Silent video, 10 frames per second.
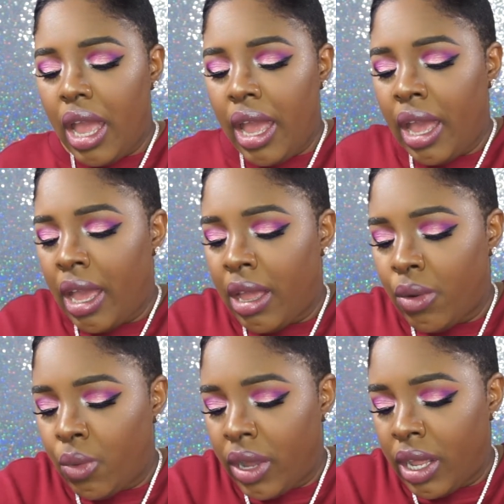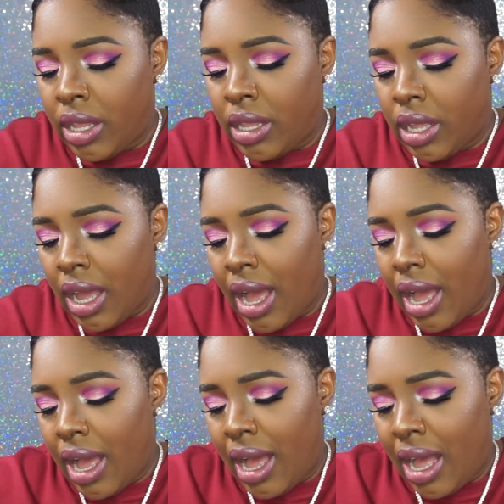And when
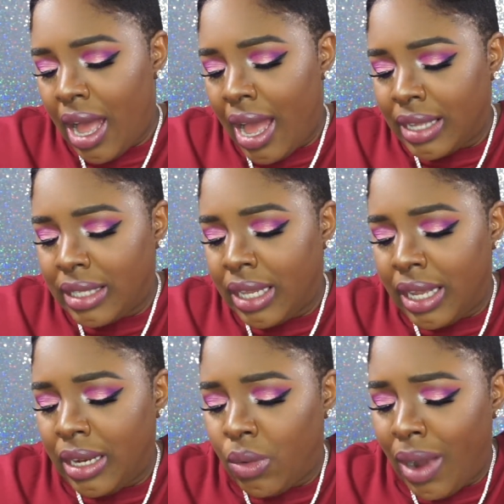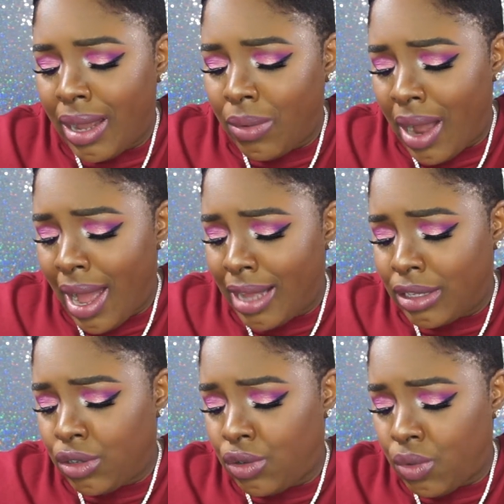I asked the lady, why did I have to